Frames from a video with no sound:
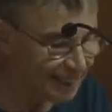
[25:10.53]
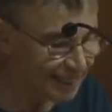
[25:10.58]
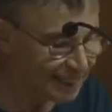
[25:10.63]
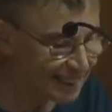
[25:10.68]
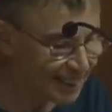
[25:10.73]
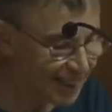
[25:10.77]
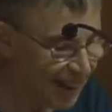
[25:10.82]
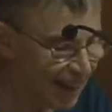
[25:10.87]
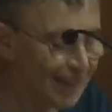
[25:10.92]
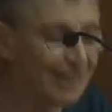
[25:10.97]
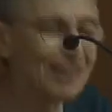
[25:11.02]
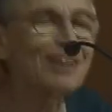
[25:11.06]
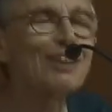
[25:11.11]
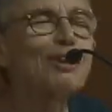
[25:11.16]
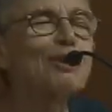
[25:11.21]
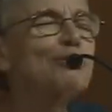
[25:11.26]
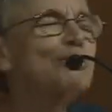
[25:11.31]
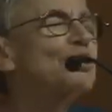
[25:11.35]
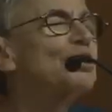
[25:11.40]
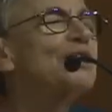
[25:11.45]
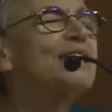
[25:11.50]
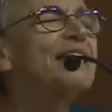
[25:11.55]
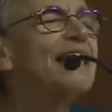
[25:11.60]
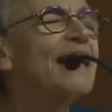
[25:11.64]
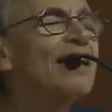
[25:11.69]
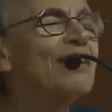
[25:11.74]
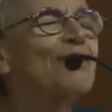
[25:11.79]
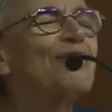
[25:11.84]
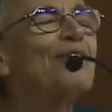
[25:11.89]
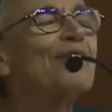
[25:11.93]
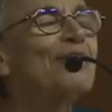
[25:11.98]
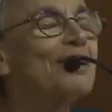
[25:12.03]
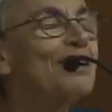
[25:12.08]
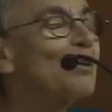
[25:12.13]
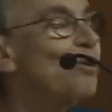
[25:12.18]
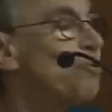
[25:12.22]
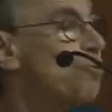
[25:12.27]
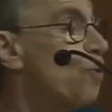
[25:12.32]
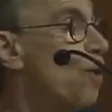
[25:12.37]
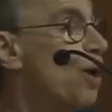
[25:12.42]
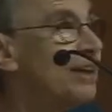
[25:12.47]
slide closer together,
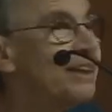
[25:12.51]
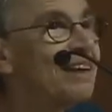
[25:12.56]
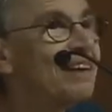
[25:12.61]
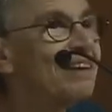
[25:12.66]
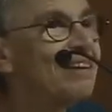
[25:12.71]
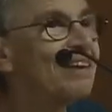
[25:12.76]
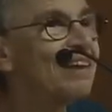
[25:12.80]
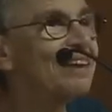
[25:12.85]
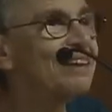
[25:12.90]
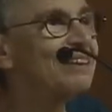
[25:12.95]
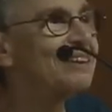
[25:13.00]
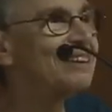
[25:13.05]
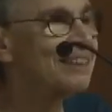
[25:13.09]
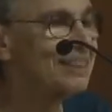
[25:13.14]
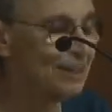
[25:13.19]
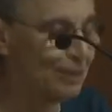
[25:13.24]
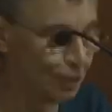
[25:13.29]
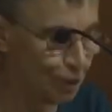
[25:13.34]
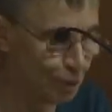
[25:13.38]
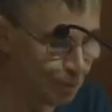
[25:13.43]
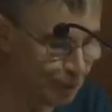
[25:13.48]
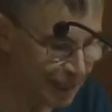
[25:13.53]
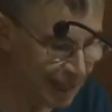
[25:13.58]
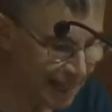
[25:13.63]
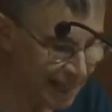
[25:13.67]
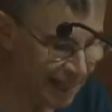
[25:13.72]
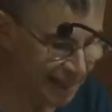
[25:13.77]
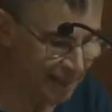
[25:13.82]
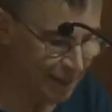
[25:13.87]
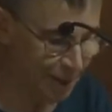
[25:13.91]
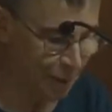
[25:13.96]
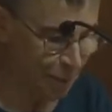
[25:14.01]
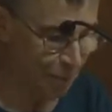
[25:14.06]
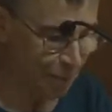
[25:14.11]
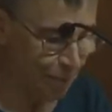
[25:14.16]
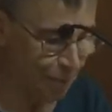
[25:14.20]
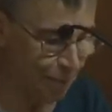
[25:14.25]
wanting things to begin.